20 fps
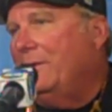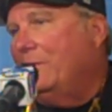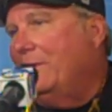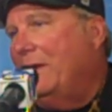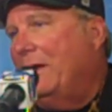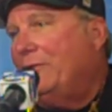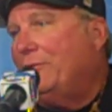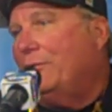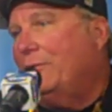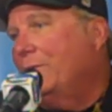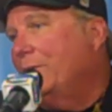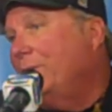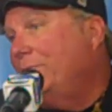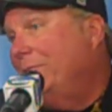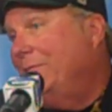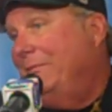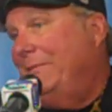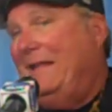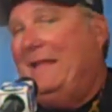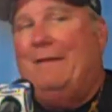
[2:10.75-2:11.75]
you know, an extra
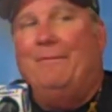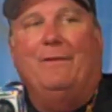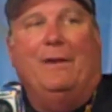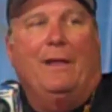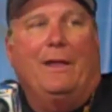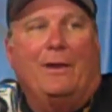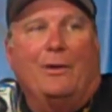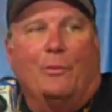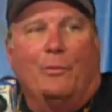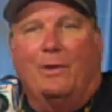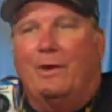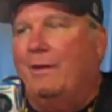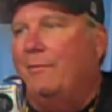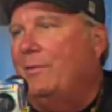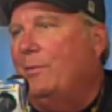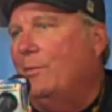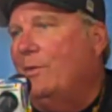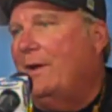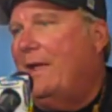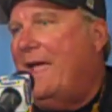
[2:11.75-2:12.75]
evening or
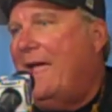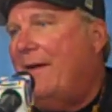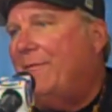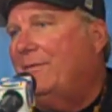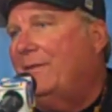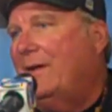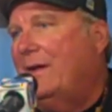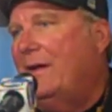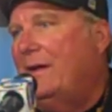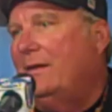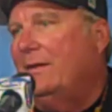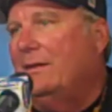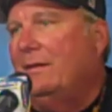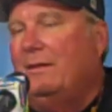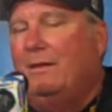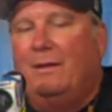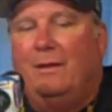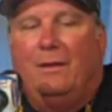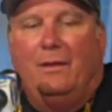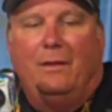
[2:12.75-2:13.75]
whatever you want a half day
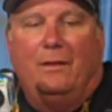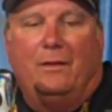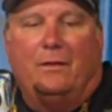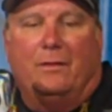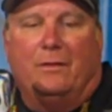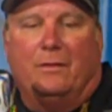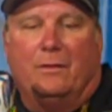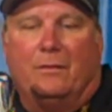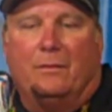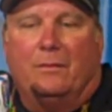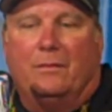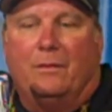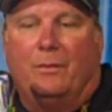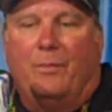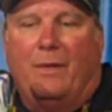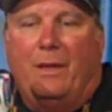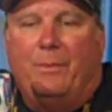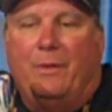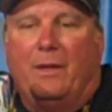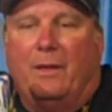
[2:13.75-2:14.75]
to to,
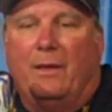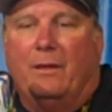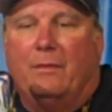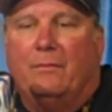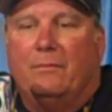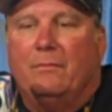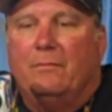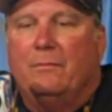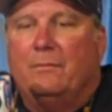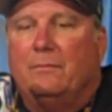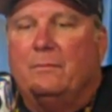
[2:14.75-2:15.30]
to maybe get